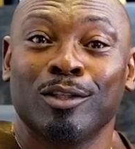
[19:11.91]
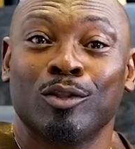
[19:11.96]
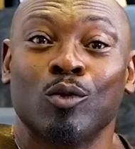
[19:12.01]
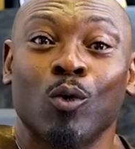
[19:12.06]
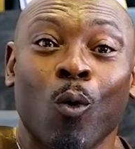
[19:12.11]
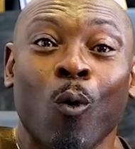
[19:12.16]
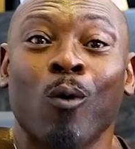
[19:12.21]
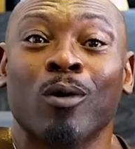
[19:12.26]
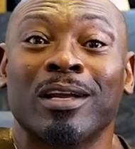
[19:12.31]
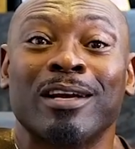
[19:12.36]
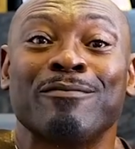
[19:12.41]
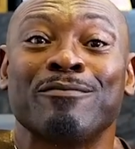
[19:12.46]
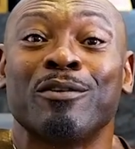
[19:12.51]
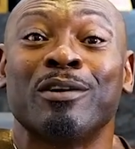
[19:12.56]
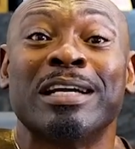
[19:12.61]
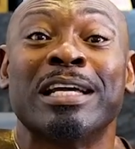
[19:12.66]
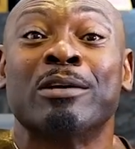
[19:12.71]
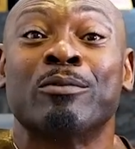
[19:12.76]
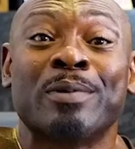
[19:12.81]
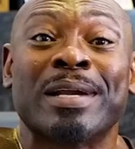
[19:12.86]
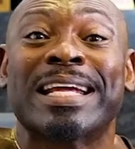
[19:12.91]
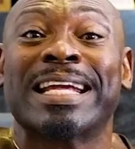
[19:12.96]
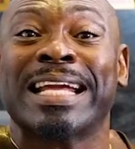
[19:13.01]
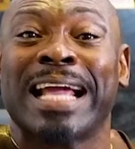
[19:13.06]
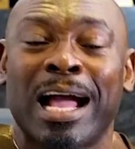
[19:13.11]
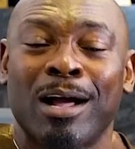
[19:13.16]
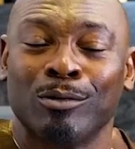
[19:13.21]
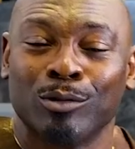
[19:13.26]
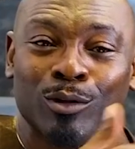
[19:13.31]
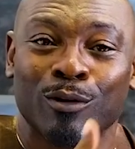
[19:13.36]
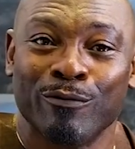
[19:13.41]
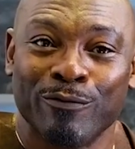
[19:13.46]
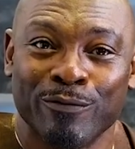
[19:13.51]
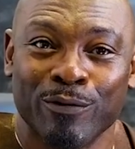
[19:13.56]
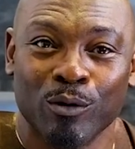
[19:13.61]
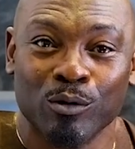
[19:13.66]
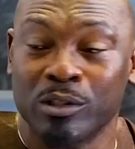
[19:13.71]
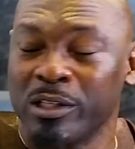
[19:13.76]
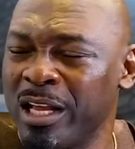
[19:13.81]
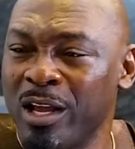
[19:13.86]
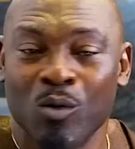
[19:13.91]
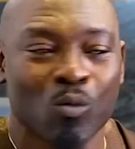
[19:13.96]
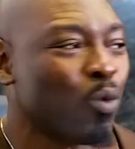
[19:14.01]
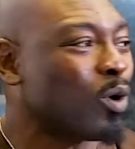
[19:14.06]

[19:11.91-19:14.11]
to order for a recount of votes.